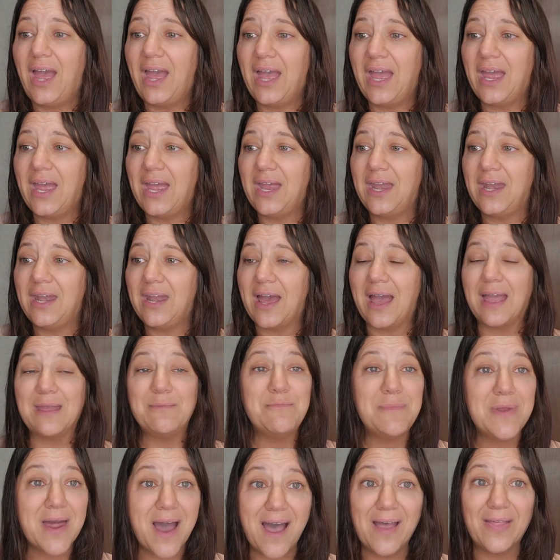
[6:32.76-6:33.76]
And
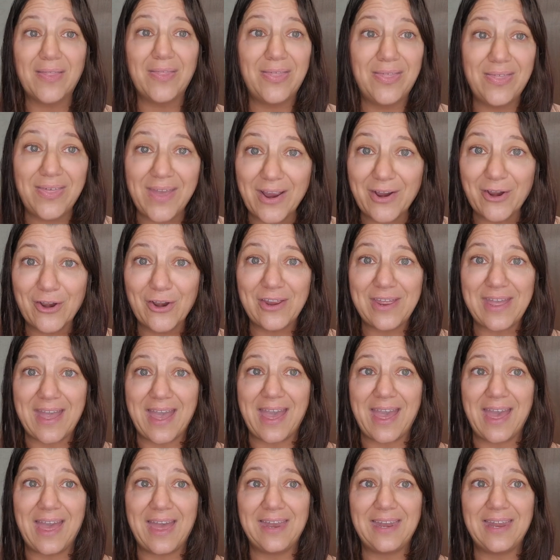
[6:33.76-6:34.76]
I'm not there
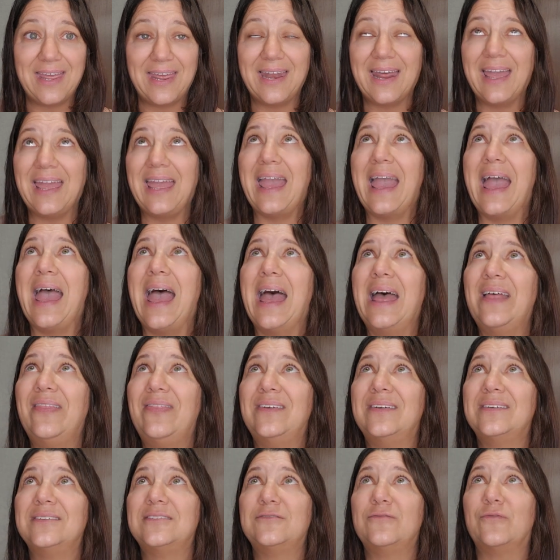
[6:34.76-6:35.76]
yet. And I
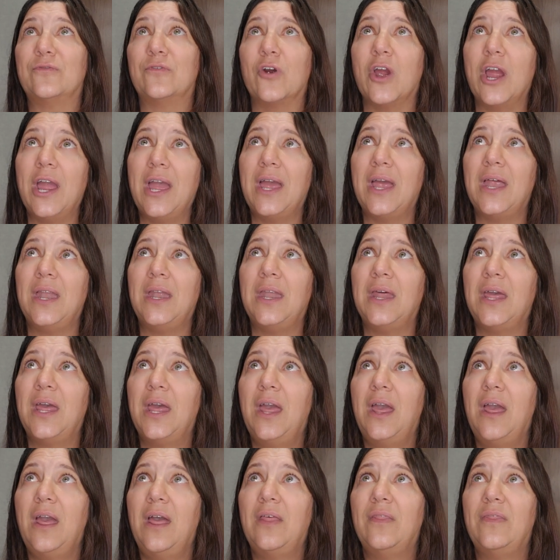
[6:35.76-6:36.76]
had this friend
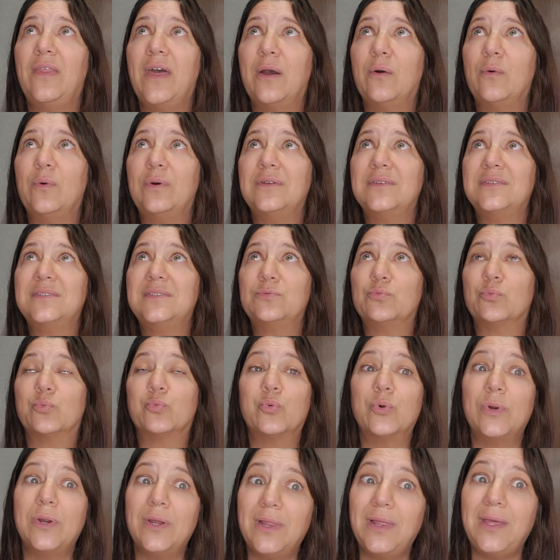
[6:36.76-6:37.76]
that was
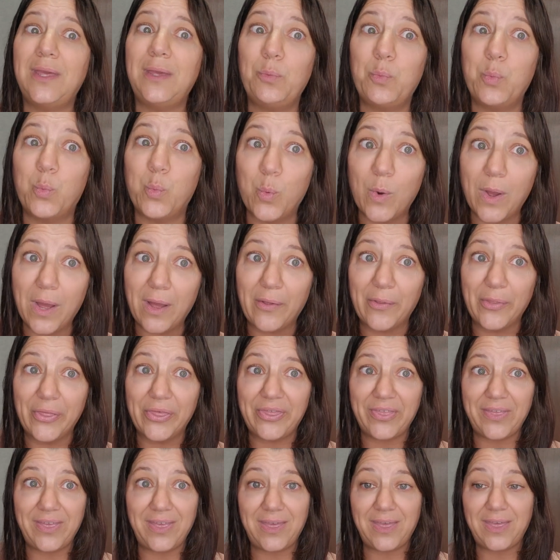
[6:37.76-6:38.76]
really
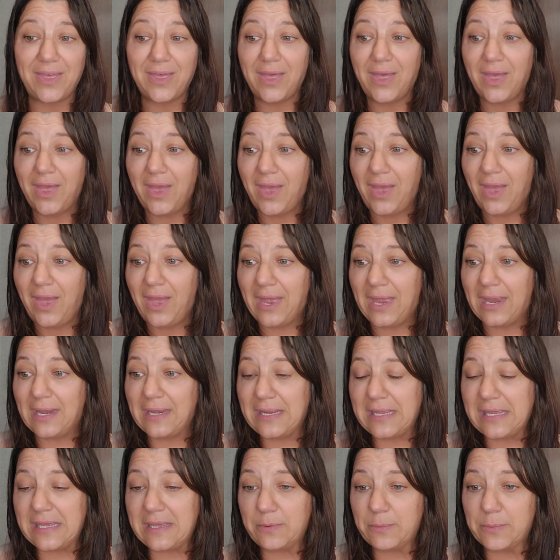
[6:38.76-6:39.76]
wealthy.
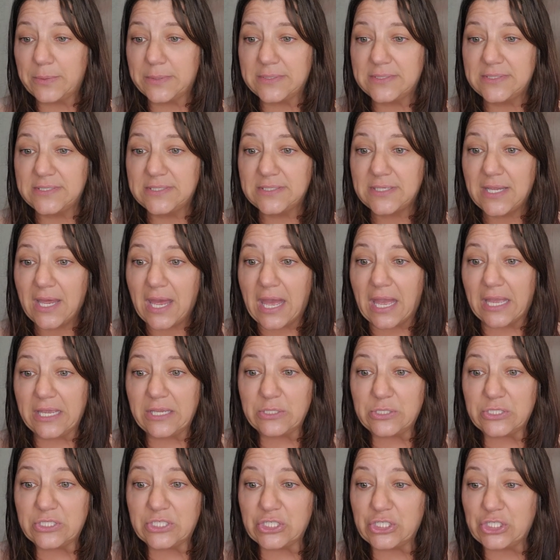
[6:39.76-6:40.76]
And I
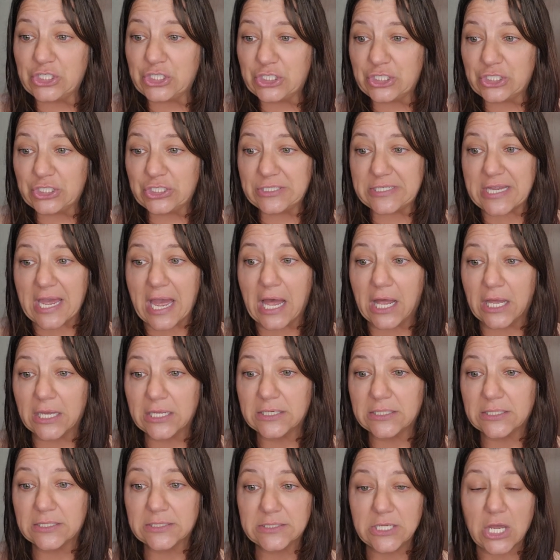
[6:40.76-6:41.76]
used to
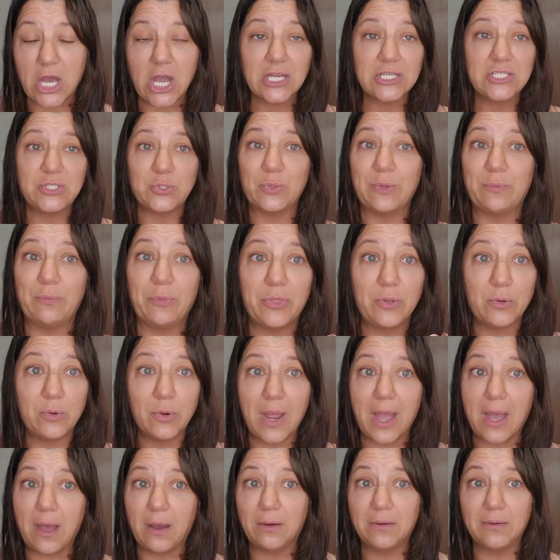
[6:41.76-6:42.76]
talk to him
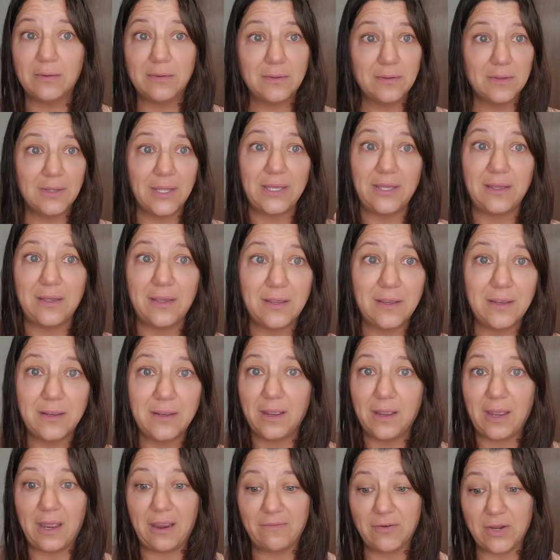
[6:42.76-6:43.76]
throughout, like,
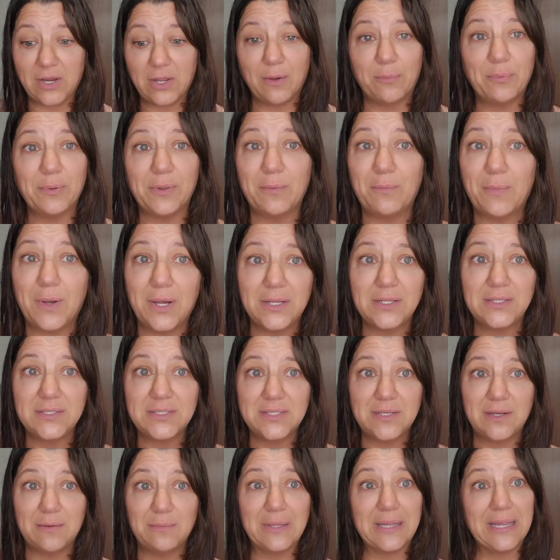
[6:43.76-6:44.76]
every couple of
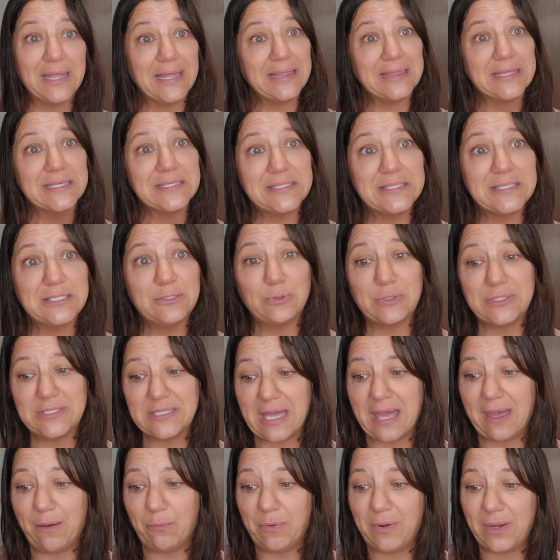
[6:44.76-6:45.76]
months. And I'd be like, this is what's
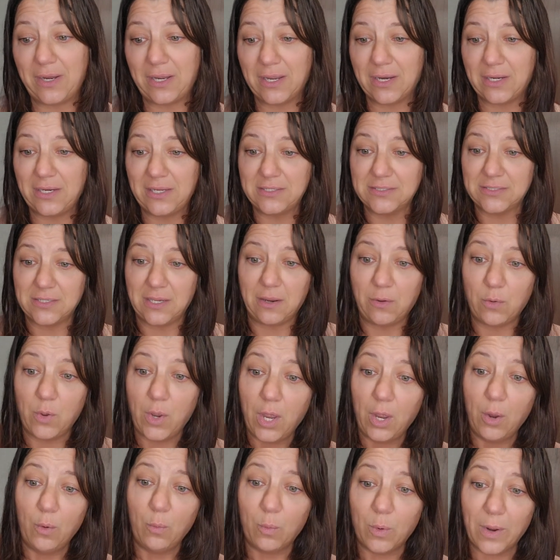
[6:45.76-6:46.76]
happening. And he's like,
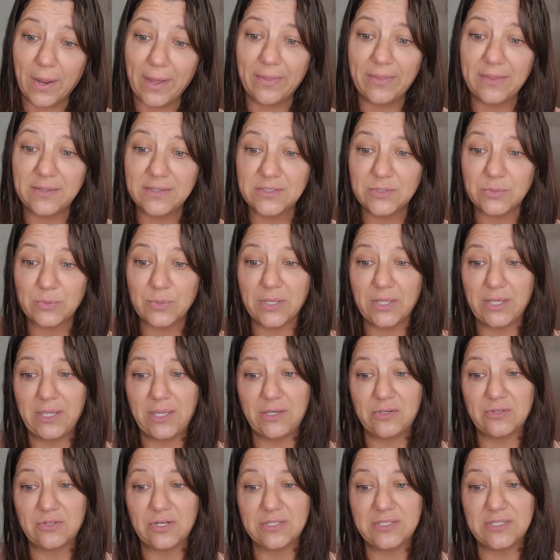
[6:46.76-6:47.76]
wow, that's a
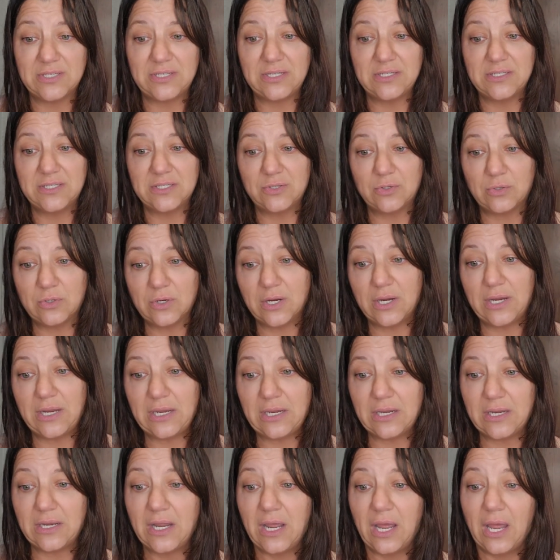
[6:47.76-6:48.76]
really interesting
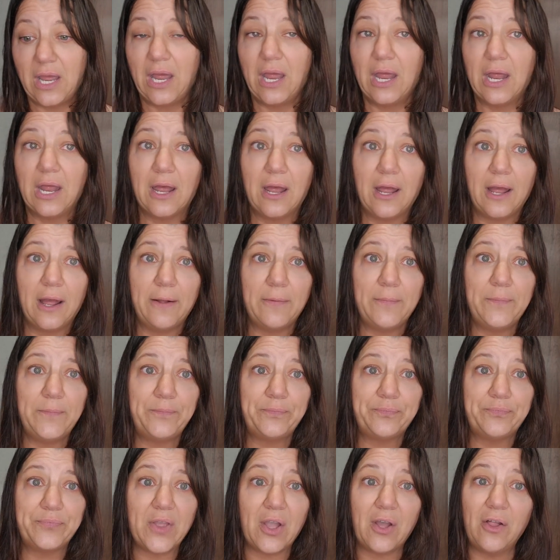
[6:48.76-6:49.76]
story.
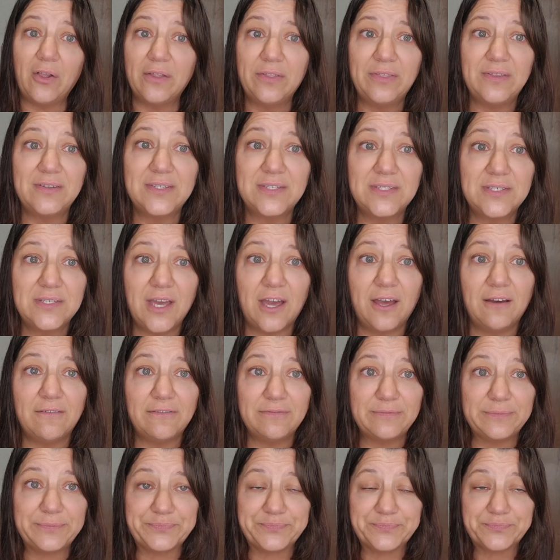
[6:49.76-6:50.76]
And all of this stuff.
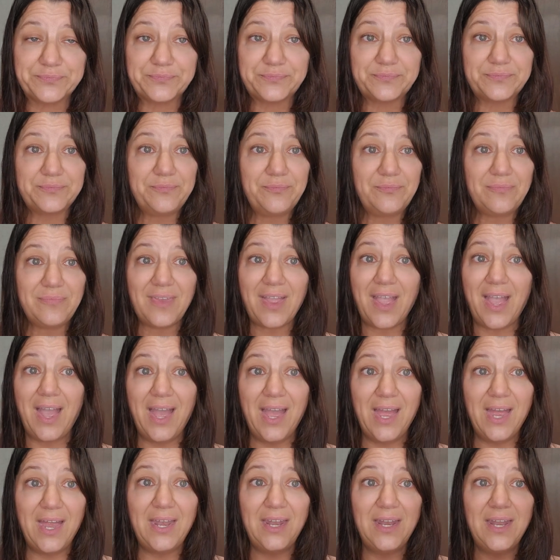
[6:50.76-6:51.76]

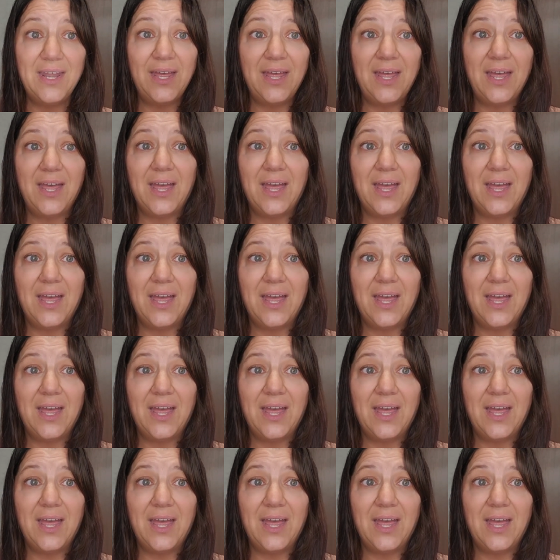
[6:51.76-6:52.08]
And